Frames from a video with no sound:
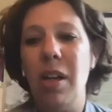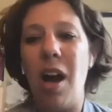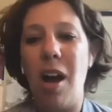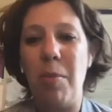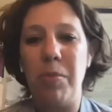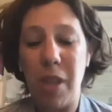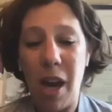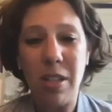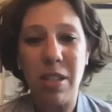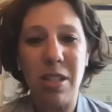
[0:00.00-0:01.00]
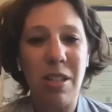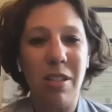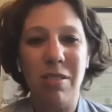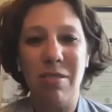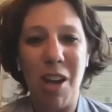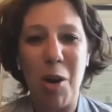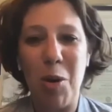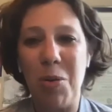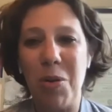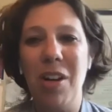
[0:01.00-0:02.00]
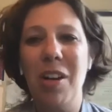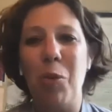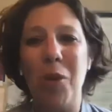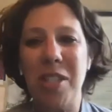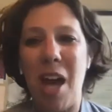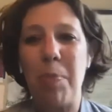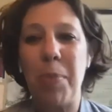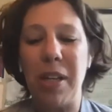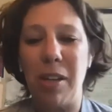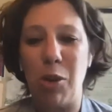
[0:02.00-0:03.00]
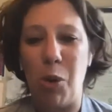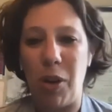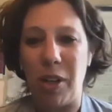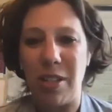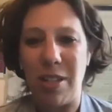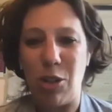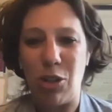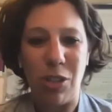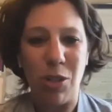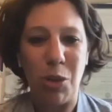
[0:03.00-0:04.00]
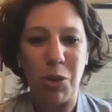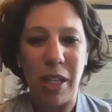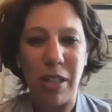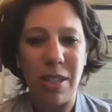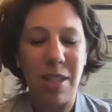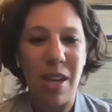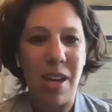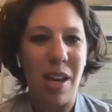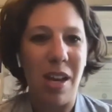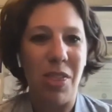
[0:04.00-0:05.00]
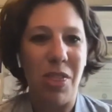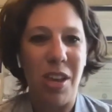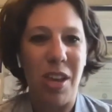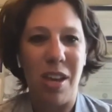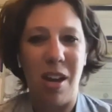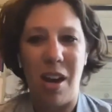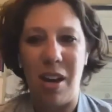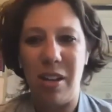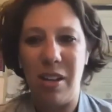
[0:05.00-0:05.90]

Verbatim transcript: Um, yes, no, what's happening at your organization? So let's see in the uh,